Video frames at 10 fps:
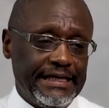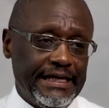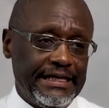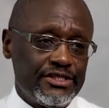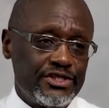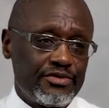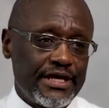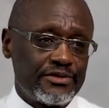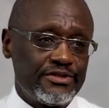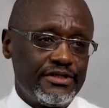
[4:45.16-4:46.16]
In
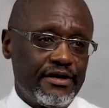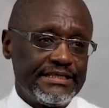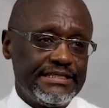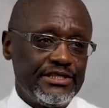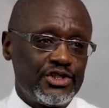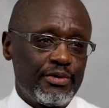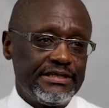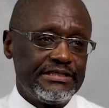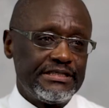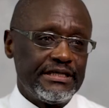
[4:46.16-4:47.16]

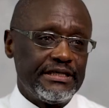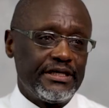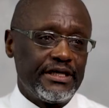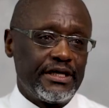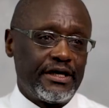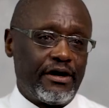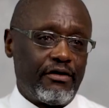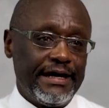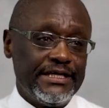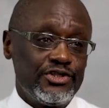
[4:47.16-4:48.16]
2019-20,
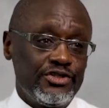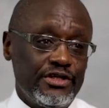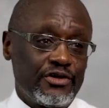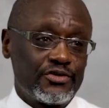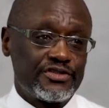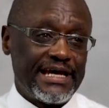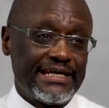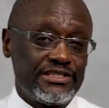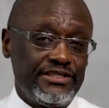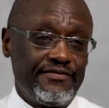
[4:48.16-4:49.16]
our agency costs
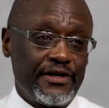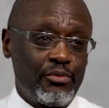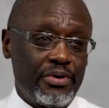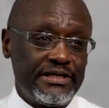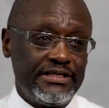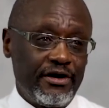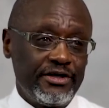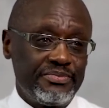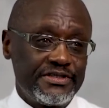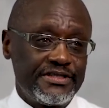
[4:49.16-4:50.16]
actually fell by
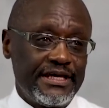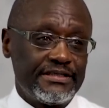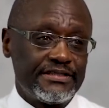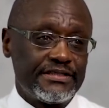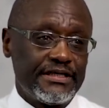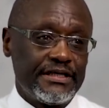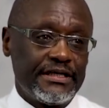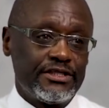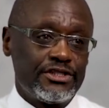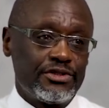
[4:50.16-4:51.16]
9%
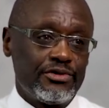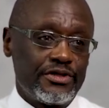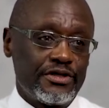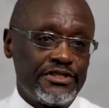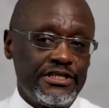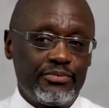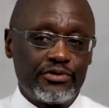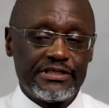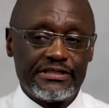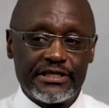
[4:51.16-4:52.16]
to
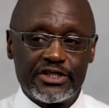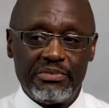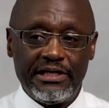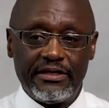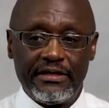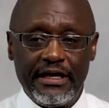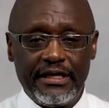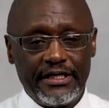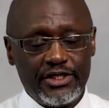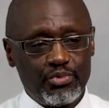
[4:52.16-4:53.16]
13.6 million.
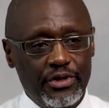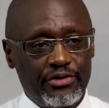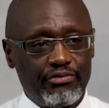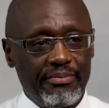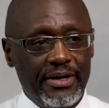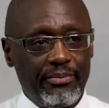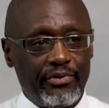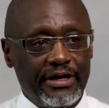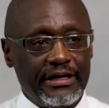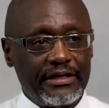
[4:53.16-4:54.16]
And it's worth
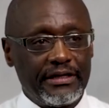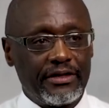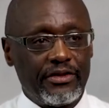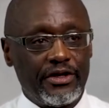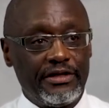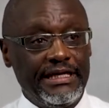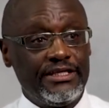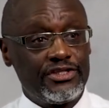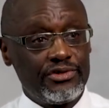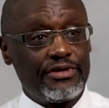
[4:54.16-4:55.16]
remembering that
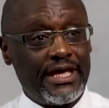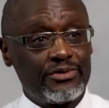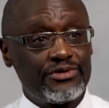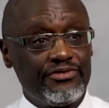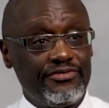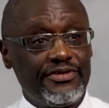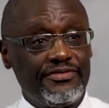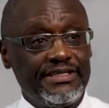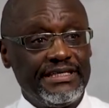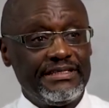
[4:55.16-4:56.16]
in
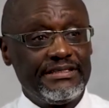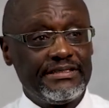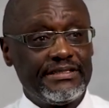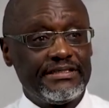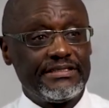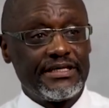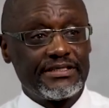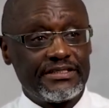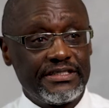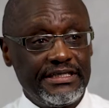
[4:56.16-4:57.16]

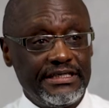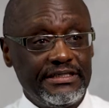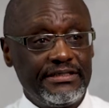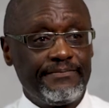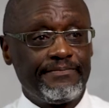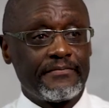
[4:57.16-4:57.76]
2015-16,